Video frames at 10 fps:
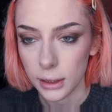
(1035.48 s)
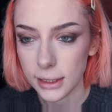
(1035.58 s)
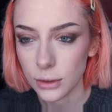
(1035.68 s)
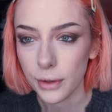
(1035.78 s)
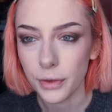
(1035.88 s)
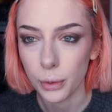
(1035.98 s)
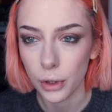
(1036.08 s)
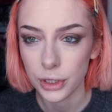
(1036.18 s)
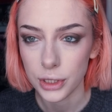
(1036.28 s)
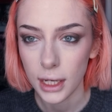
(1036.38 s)
Yeah, so if you
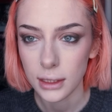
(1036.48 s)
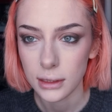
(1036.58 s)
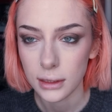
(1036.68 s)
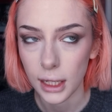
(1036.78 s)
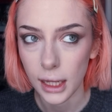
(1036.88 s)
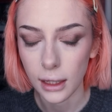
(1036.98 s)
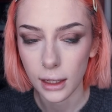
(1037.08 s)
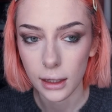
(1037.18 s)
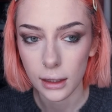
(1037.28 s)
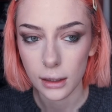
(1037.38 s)
watch this and then
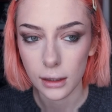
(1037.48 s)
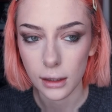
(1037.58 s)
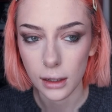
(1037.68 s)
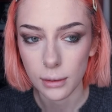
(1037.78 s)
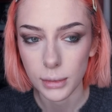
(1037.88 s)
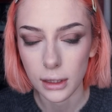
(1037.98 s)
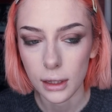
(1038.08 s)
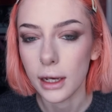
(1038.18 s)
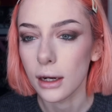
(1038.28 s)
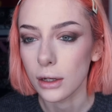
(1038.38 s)
like a
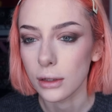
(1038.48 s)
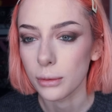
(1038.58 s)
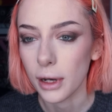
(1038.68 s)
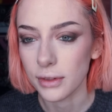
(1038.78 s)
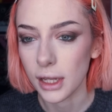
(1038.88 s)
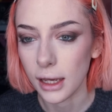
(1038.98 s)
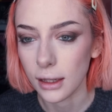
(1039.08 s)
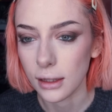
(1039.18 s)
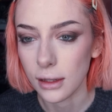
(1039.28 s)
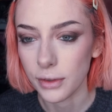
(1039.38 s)
month later we have an
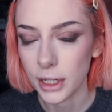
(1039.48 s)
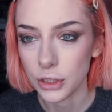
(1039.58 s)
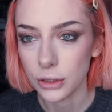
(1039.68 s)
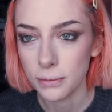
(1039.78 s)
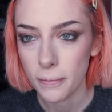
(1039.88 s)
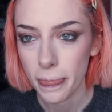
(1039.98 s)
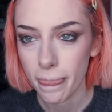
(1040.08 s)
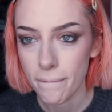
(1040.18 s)
alien invasion,